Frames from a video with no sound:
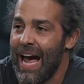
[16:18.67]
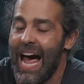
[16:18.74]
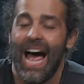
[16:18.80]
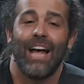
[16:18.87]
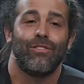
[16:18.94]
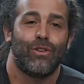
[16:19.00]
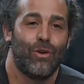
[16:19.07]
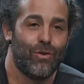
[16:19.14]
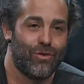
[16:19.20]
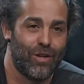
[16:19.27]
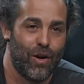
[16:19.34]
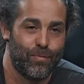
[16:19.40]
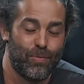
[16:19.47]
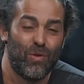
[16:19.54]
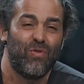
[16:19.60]
Ask
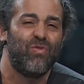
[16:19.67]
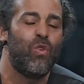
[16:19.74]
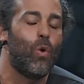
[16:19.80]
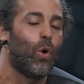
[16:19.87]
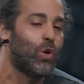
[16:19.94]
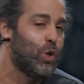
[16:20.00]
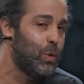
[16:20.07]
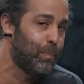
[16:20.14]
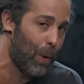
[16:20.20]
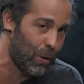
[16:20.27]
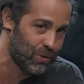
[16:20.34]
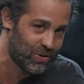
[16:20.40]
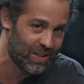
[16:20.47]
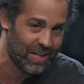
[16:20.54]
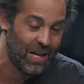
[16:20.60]
yourself before you
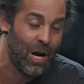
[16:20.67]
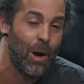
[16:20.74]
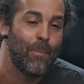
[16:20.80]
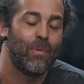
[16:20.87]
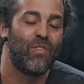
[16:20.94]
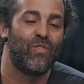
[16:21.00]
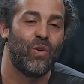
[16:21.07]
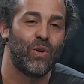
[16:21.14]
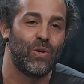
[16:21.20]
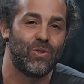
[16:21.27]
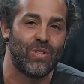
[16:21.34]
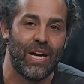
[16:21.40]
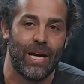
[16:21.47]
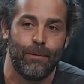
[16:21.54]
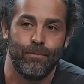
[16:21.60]
post it, before you
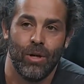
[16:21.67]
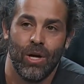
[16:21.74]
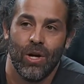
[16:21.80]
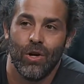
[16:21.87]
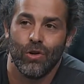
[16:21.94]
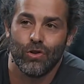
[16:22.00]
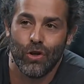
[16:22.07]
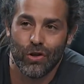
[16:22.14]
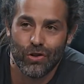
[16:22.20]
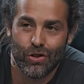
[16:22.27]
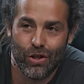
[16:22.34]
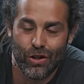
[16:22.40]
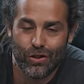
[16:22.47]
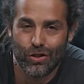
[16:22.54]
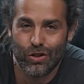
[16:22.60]
say it, does
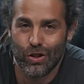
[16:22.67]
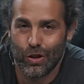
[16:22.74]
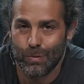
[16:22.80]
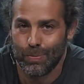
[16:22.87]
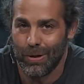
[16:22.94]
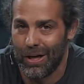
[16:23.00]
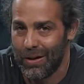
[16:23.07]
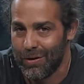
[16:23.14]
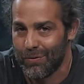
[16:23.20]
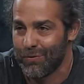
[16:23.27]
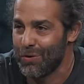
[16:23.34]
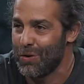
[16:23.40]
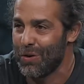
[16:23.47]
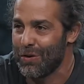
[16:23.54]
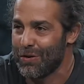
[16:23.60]
this display the
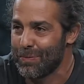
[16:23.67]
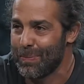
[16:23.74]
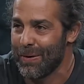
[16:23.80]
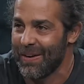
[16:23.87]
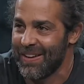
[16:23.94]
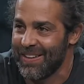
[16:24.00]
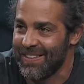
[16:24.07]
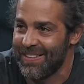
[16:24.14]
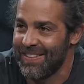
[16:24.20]
fruit of the Spirit?